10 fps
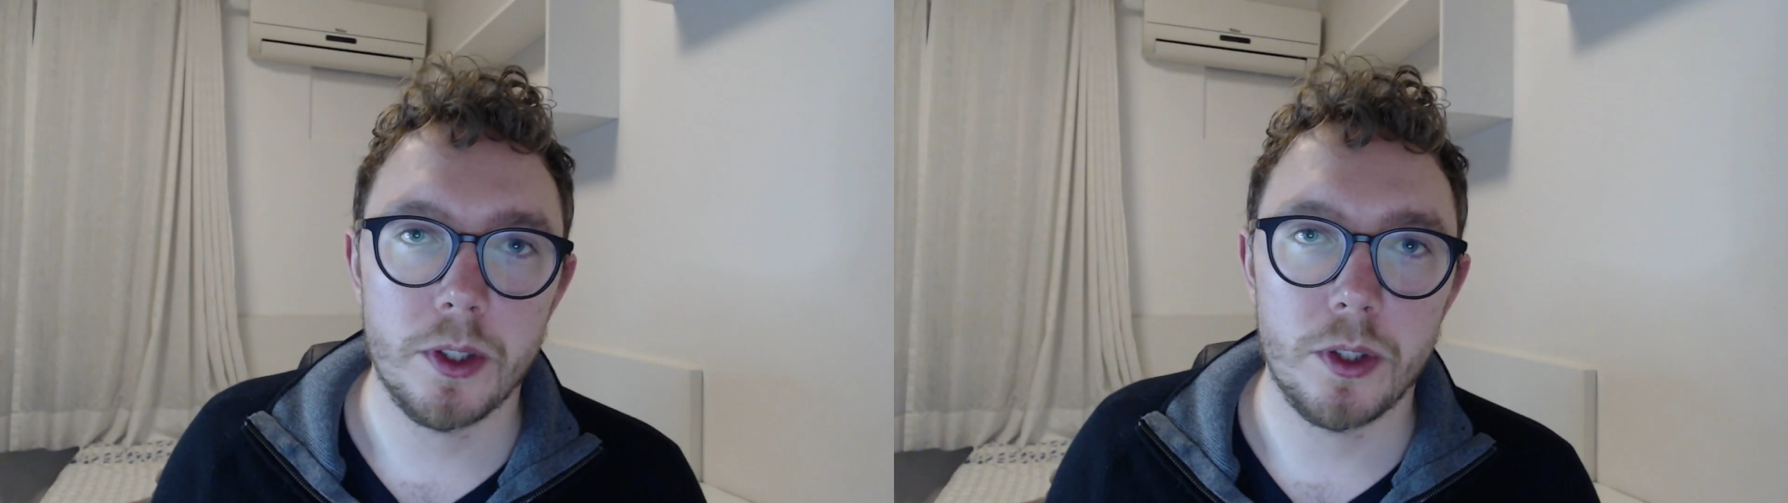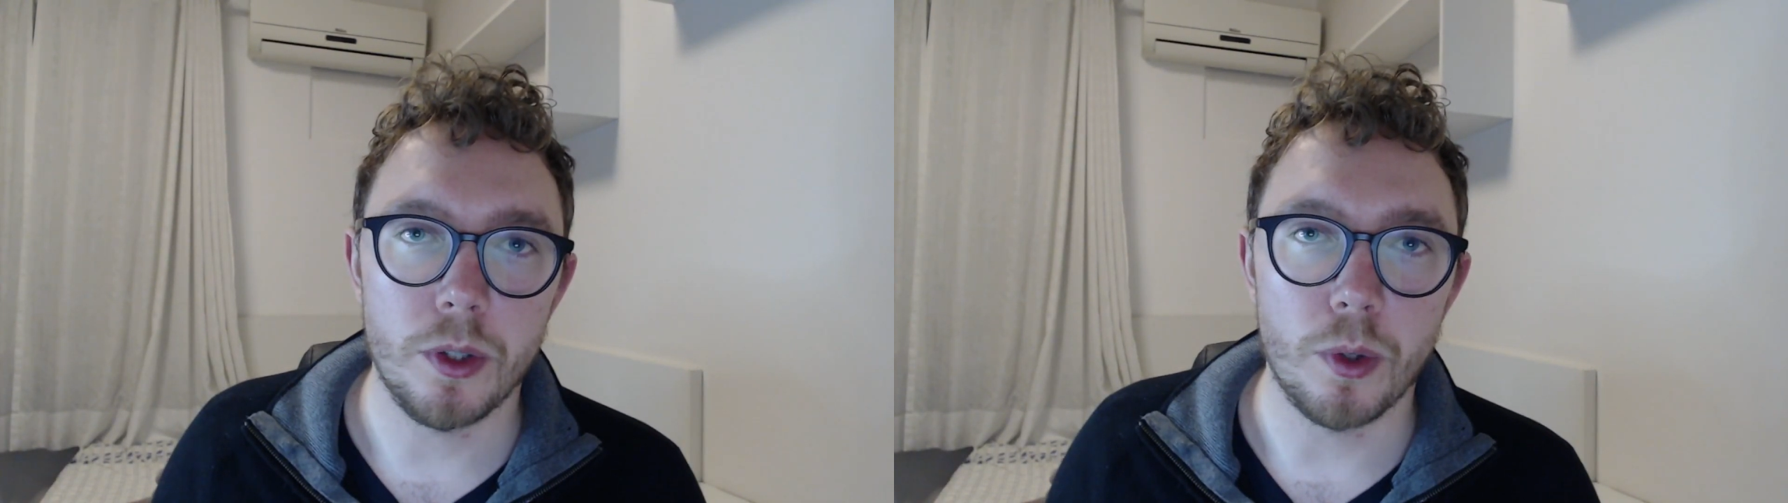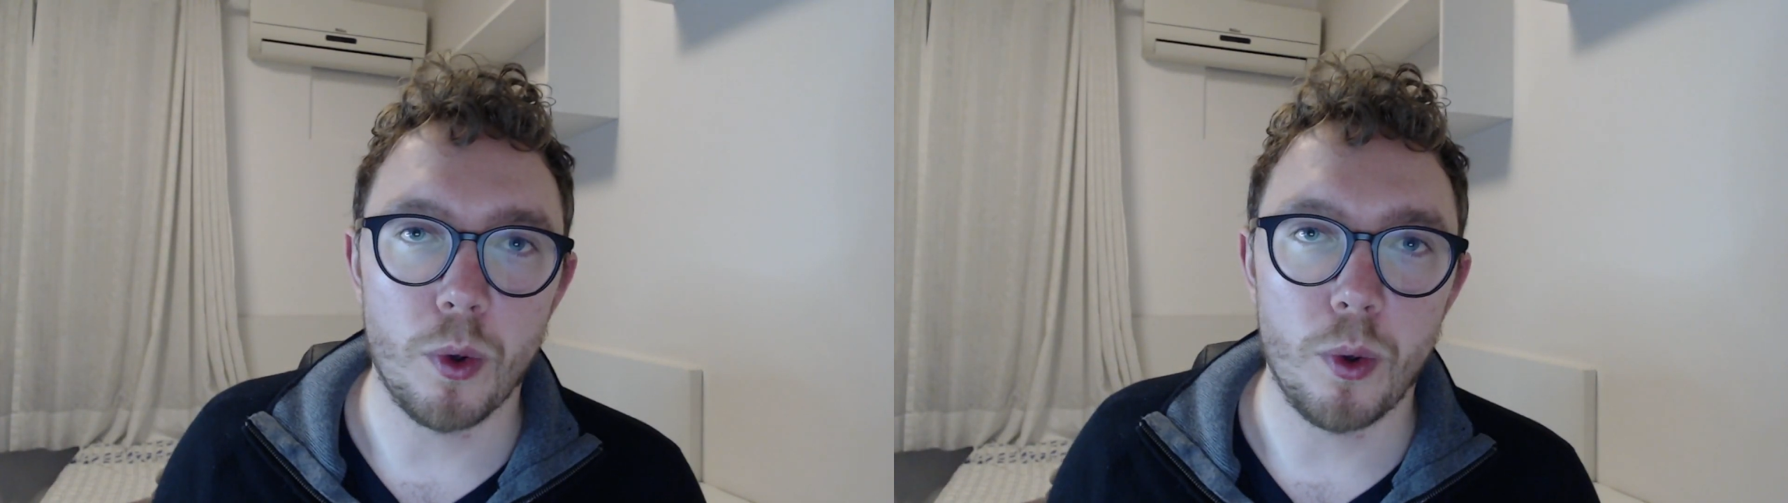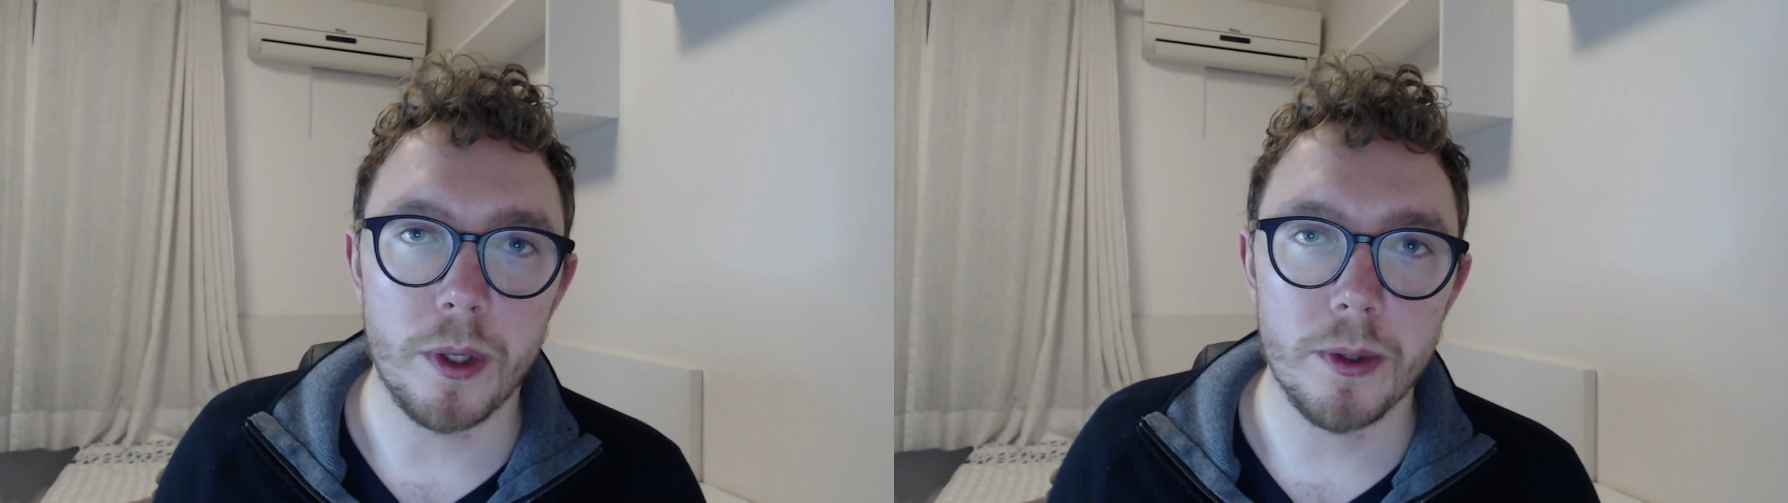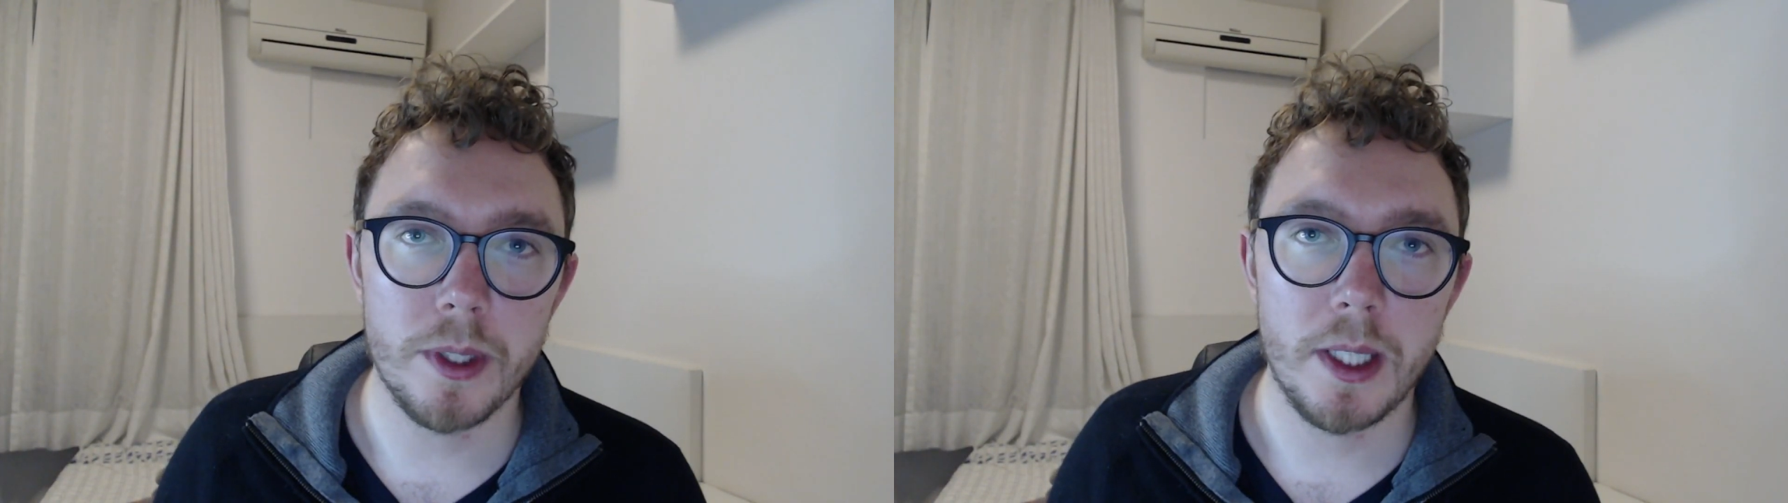to
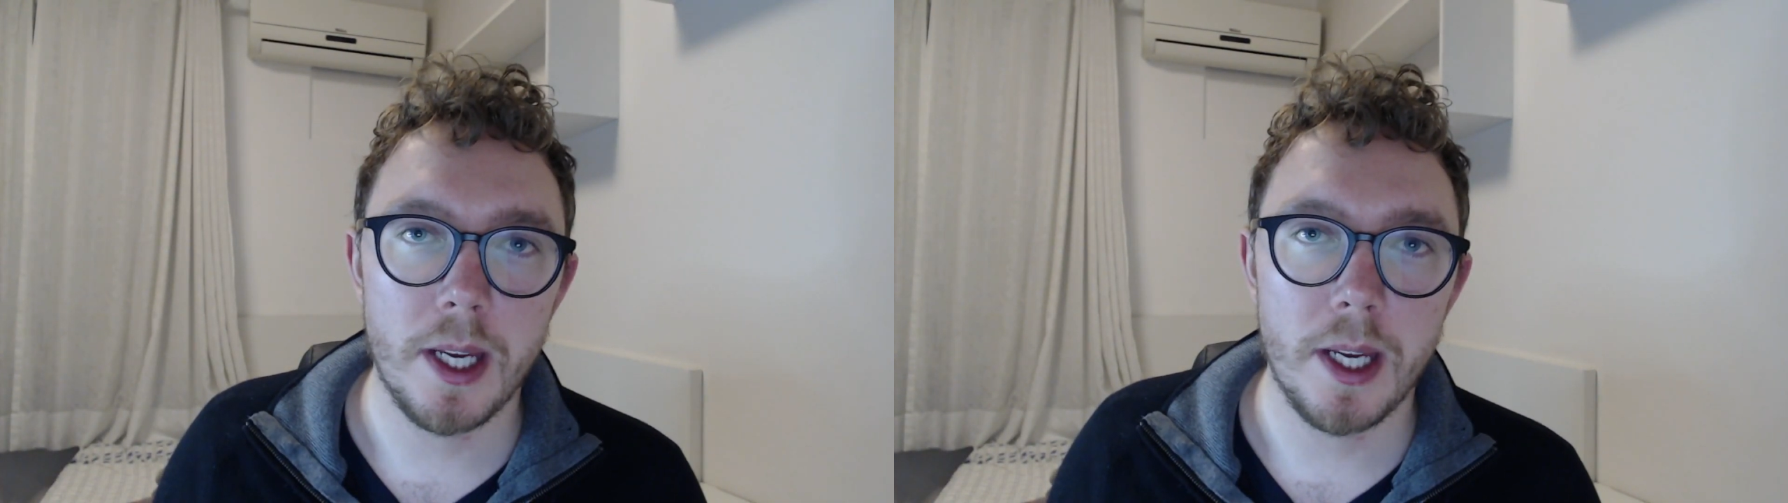query